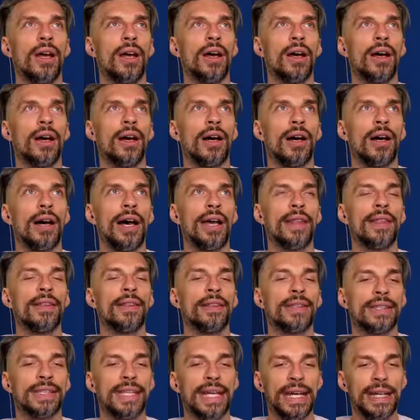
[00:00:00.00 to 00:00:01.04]
I
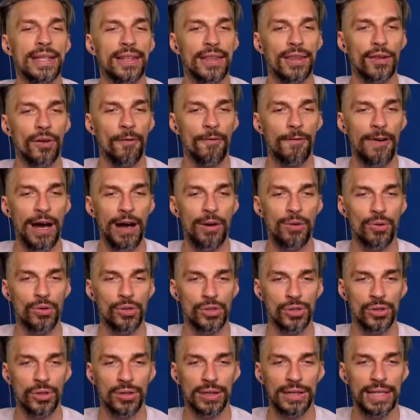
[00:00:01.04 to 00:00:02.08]
think 10th of
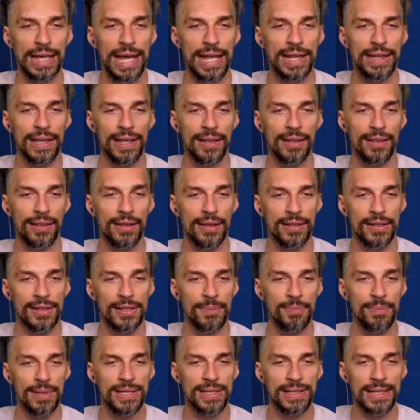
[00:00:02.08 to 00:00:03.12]
August, not 19th. It's
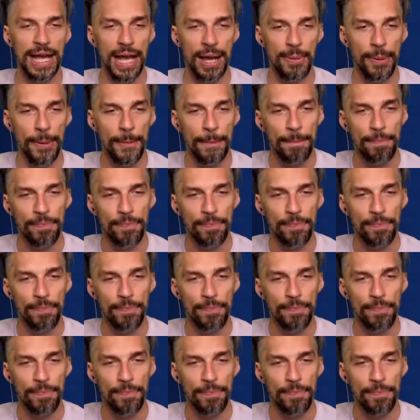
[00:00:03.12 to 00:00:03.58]
a mistype.